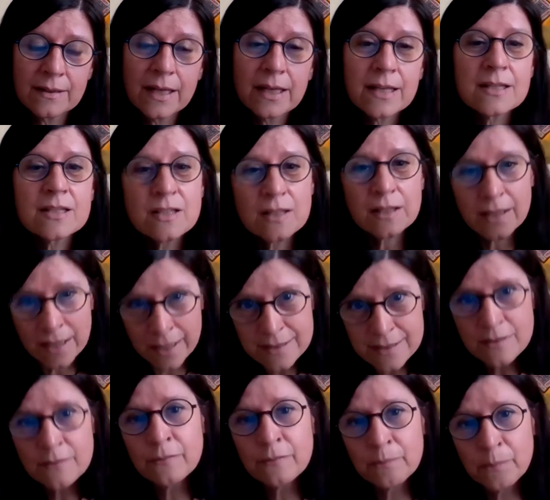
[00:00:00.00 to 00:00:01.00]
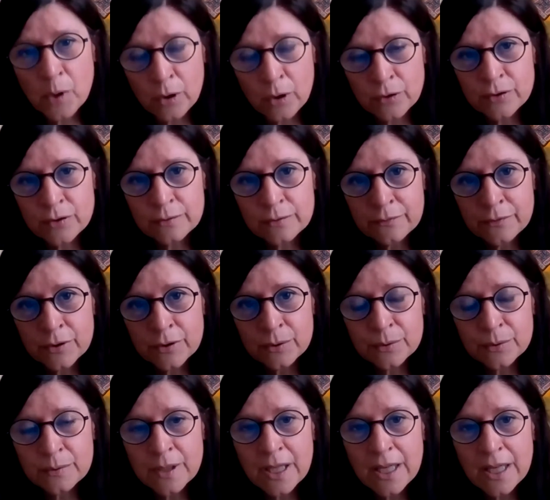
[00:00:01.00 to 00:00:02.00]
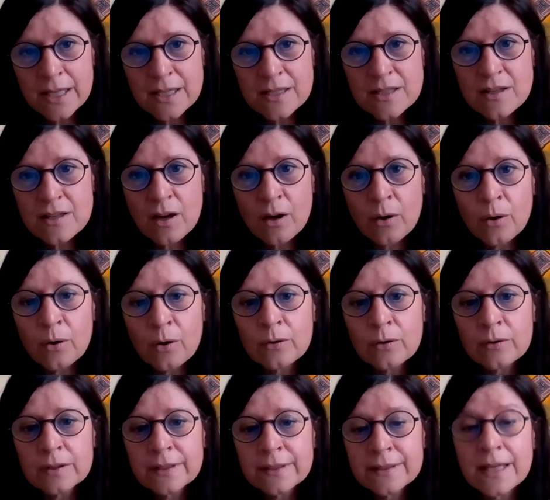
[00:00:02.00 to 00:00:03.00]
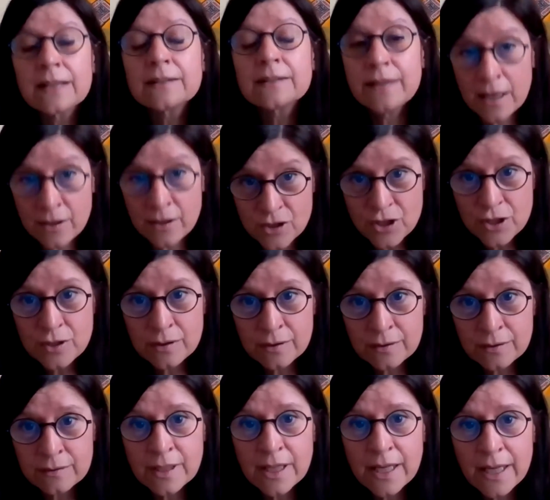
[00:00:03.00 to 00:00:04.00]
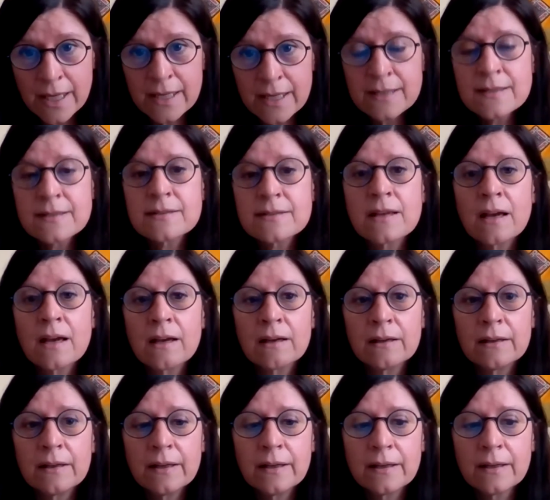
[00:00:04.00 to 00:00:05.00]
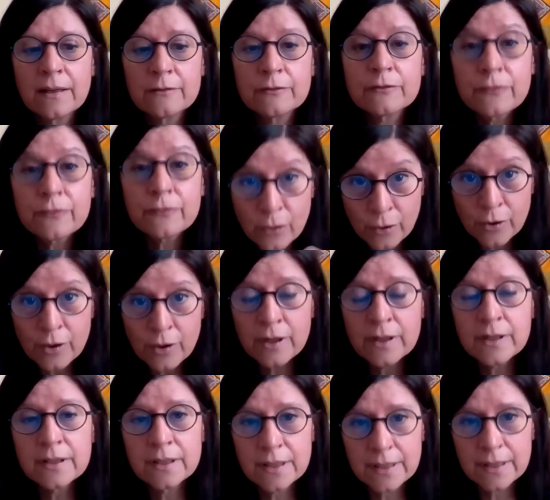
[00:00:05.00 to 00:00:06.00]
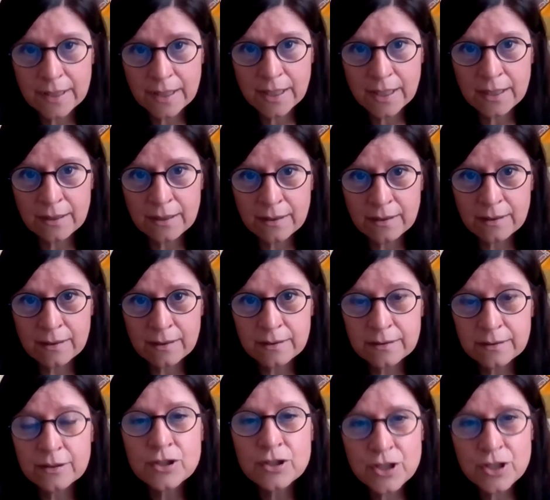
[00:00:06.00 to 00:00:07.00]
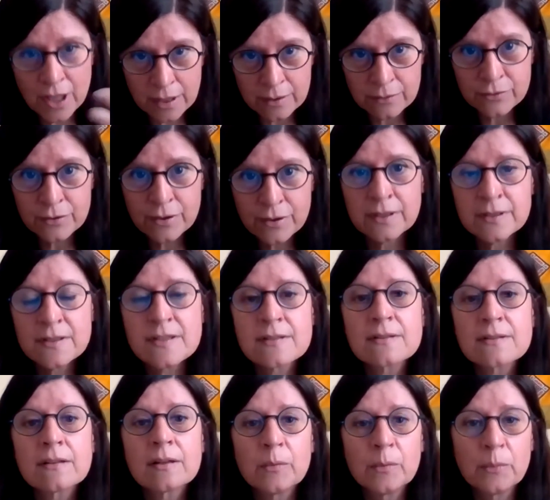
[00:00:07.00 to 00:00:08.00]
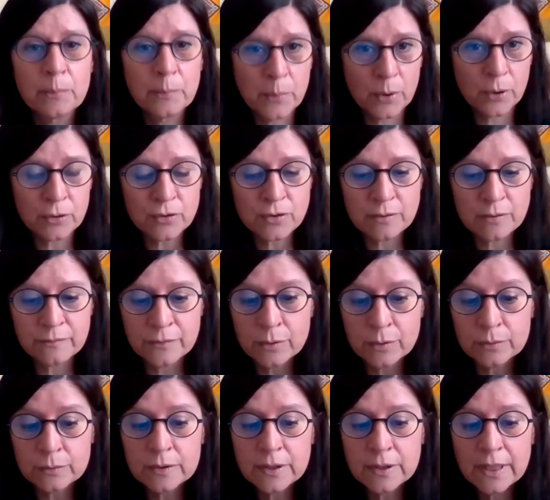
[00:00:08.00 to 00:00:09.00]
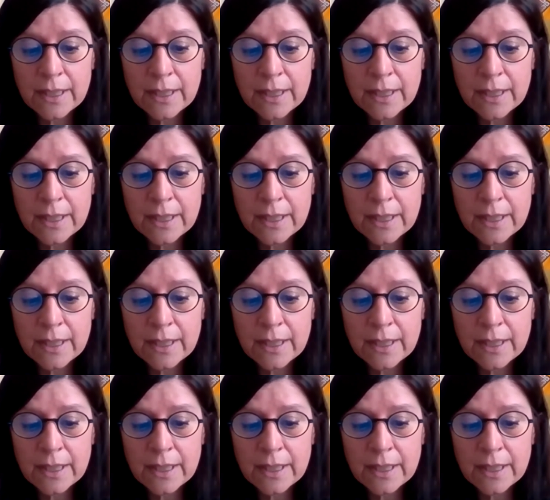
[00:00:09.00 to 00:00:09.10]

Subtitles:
his point of view. So the attention is for the children's point of view.